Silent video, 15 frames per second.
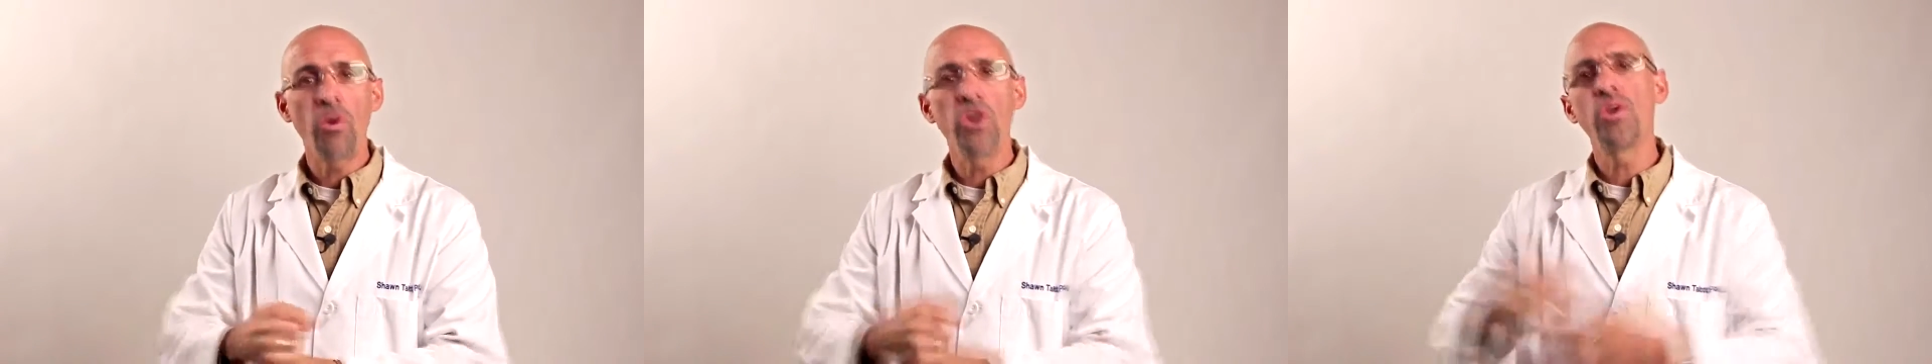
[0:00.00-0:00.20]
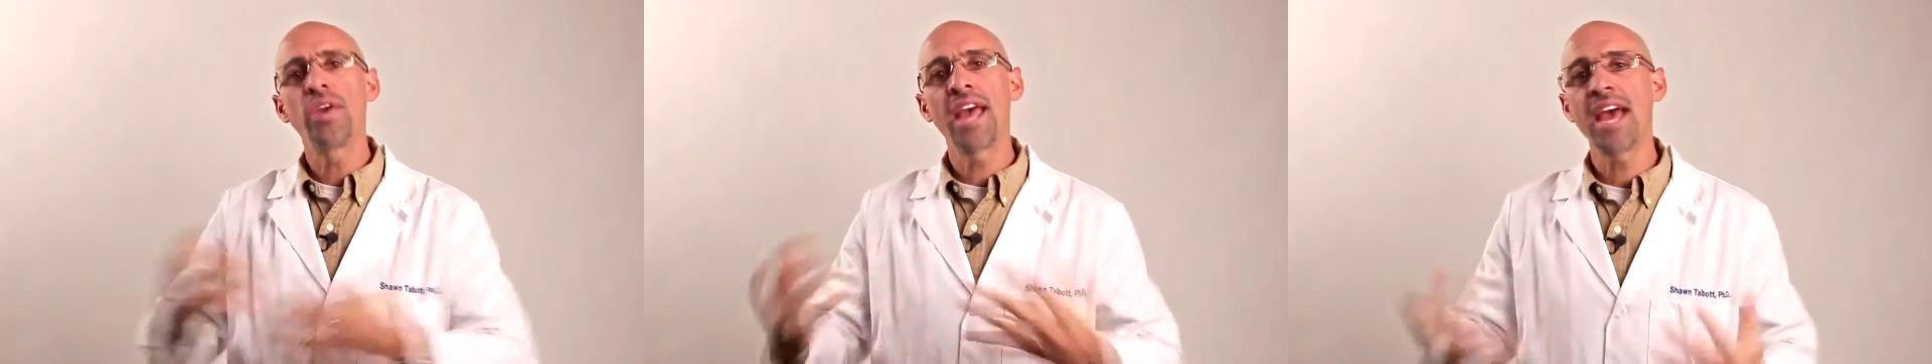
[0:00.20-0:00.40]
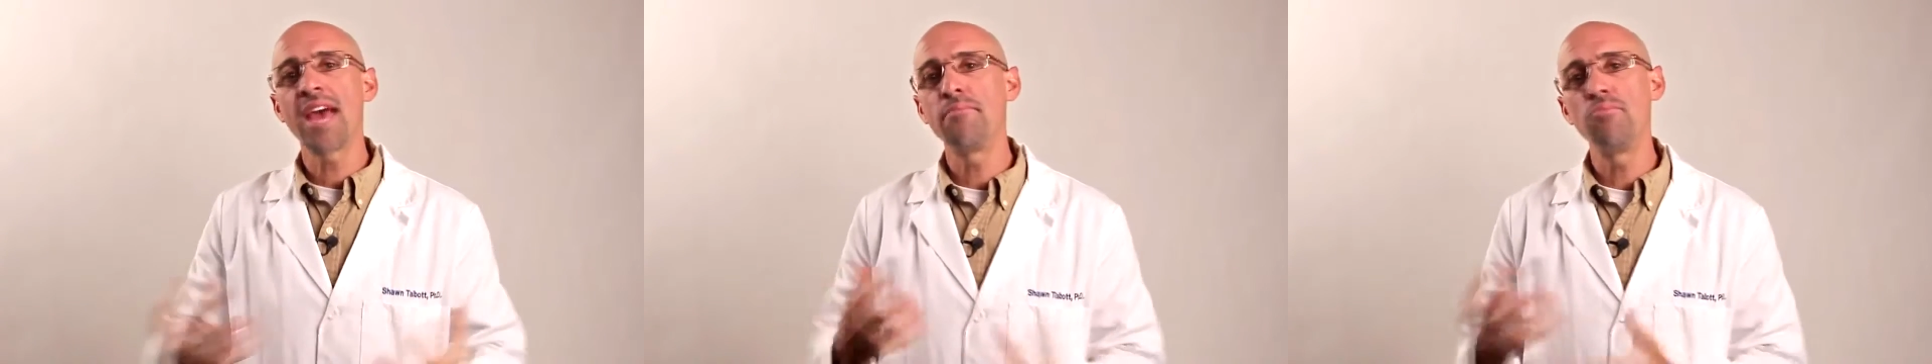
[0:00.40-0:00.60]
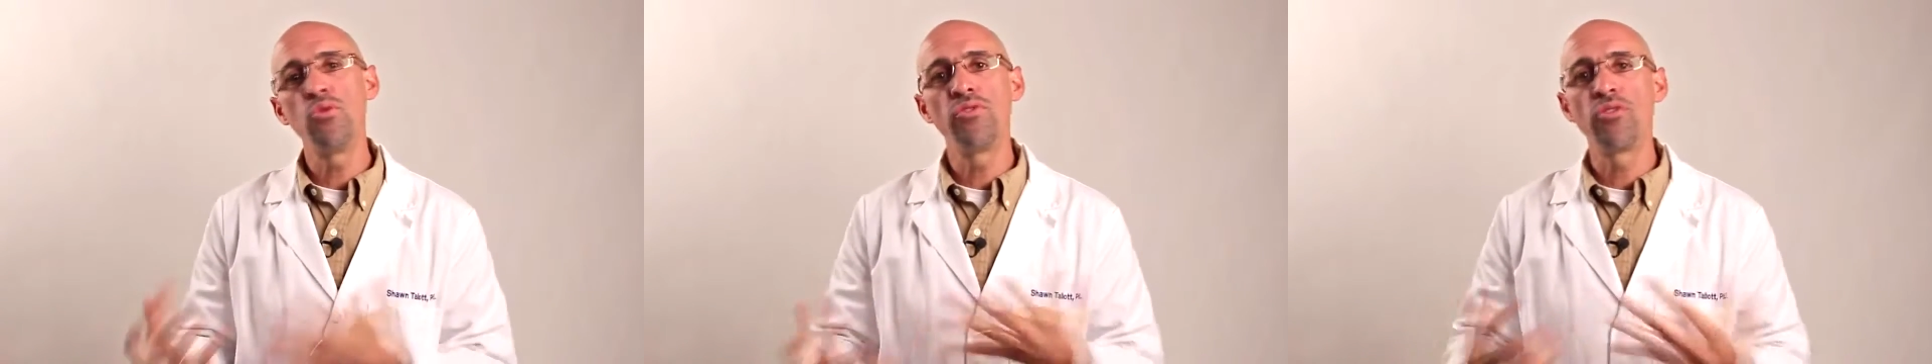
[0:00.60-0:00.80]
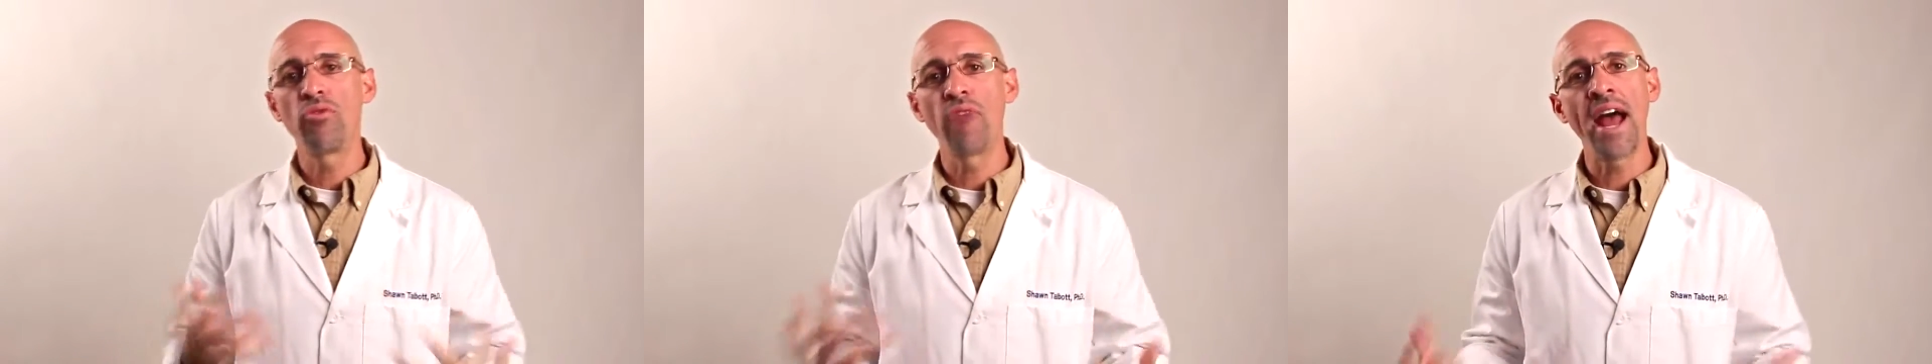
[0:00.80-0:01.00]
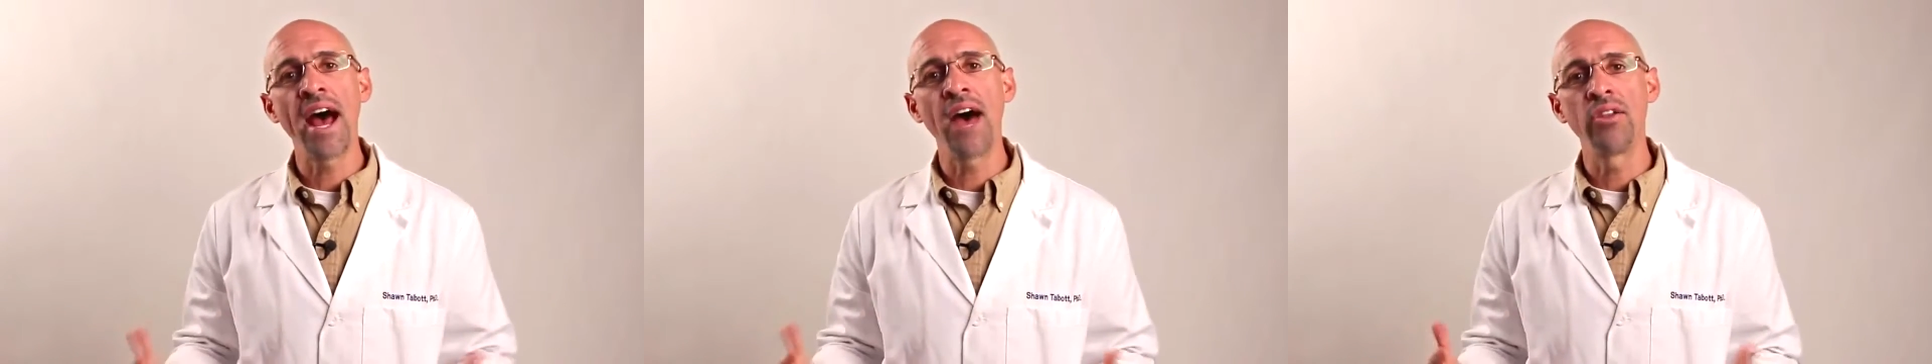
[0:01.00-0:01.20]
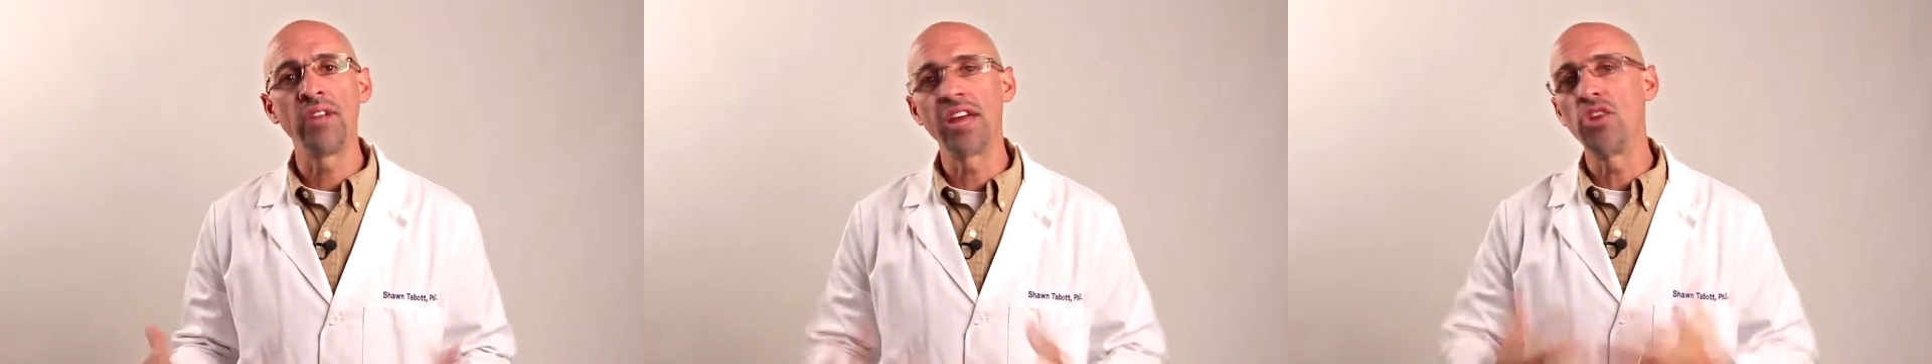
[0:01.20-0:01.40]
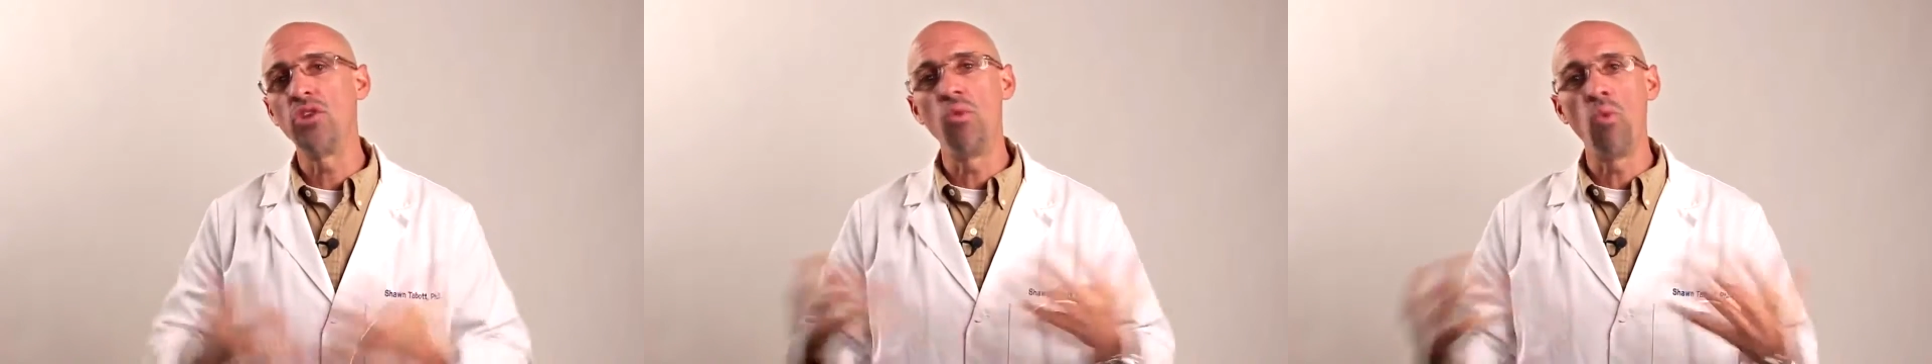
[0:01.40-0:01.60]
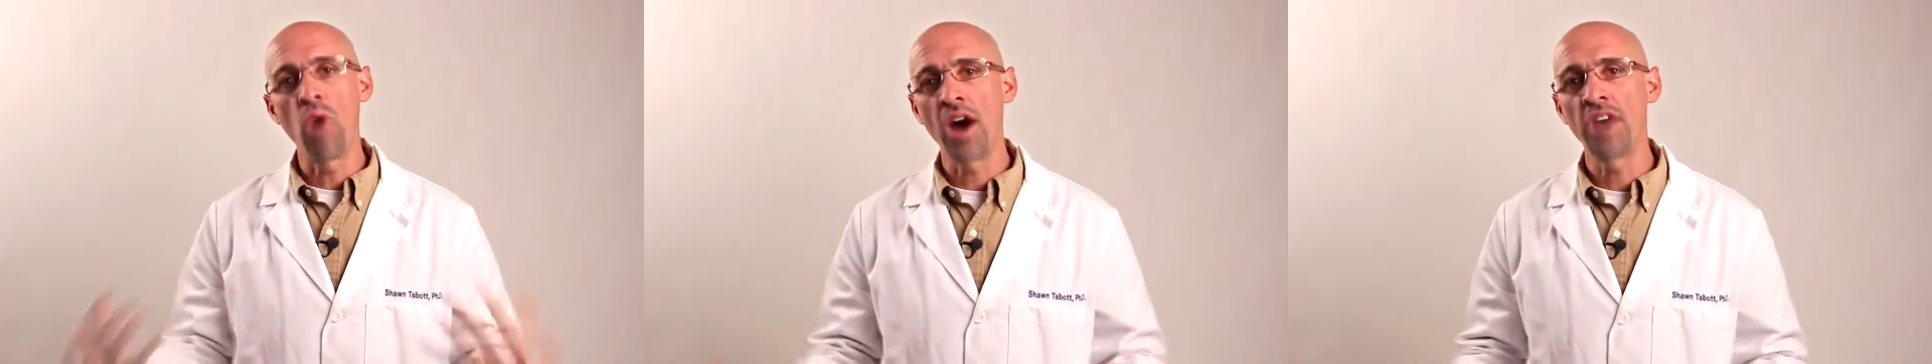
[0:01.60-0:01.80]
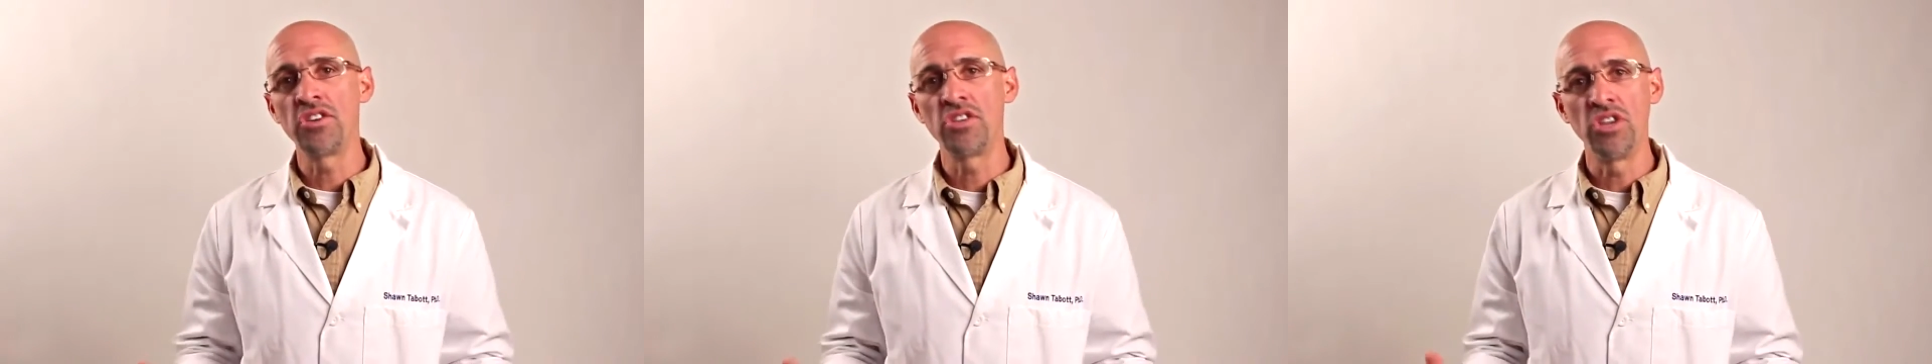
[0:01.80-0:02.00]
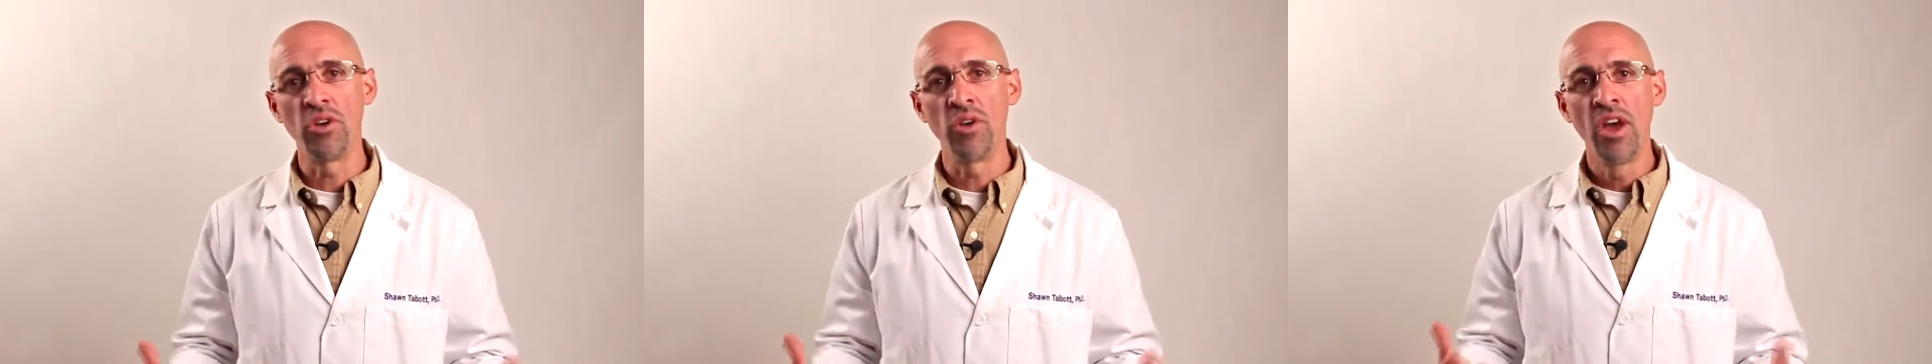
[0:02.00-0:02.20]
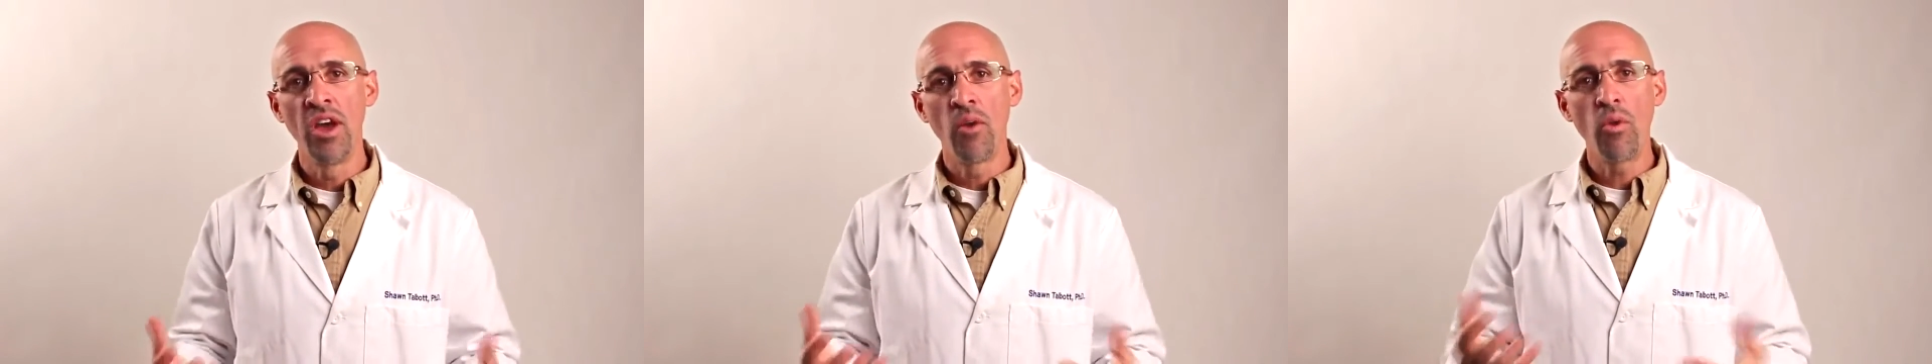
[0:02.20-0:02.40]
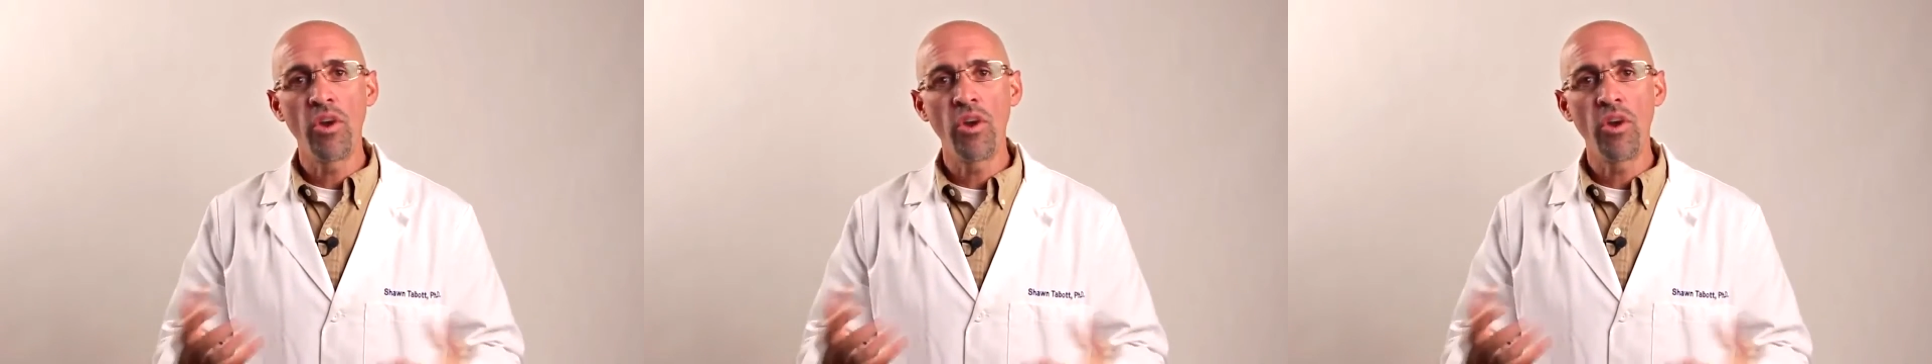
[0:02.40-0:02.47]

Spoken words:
where you can't move around like you want to,